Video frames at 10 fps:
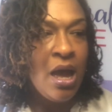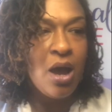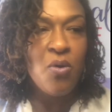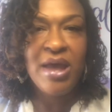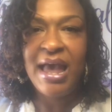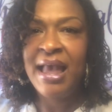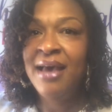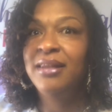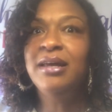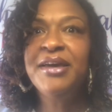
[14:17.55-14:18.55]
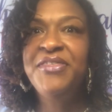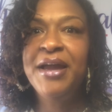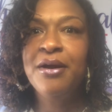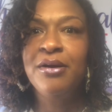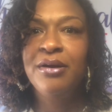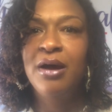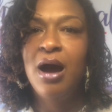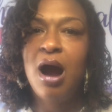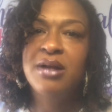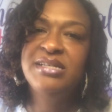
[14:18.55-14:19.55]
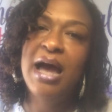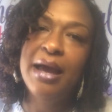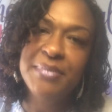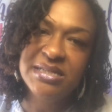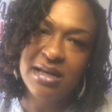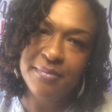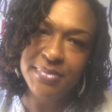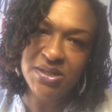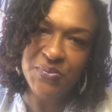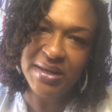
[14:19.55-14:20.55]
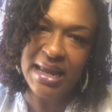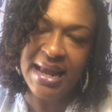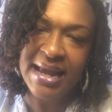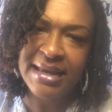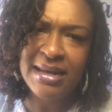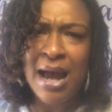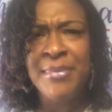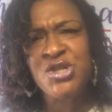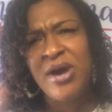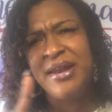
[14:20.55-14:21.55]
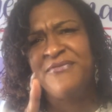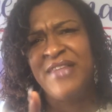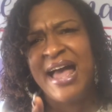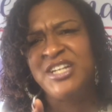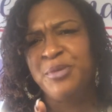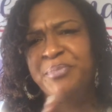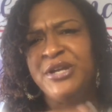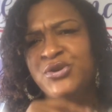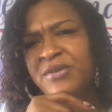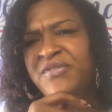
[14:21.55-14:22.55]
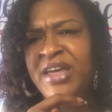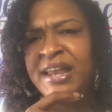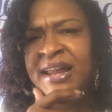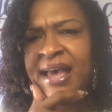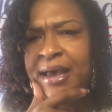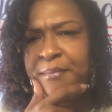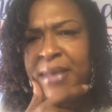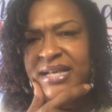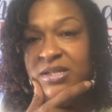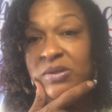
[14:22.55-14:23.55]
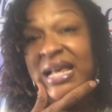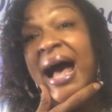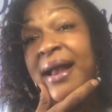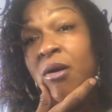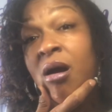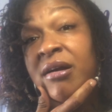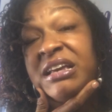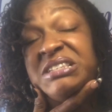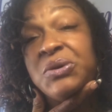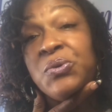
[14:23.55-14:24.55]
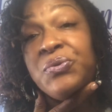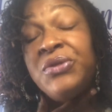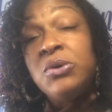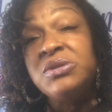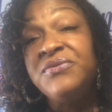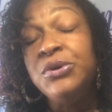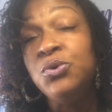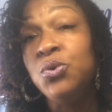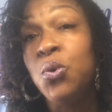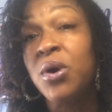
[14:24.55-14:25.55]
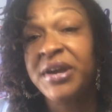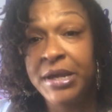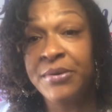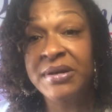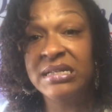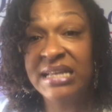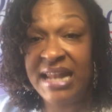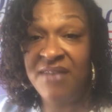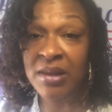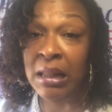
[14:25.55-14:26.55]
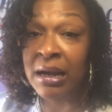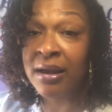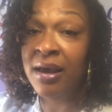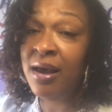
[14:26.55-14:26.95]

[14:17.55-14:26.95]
Okay, look at there. Our time has come to an end. I'm going to try to flash a picture of that Maslow's hierarchy so those of you who are curious can have a look.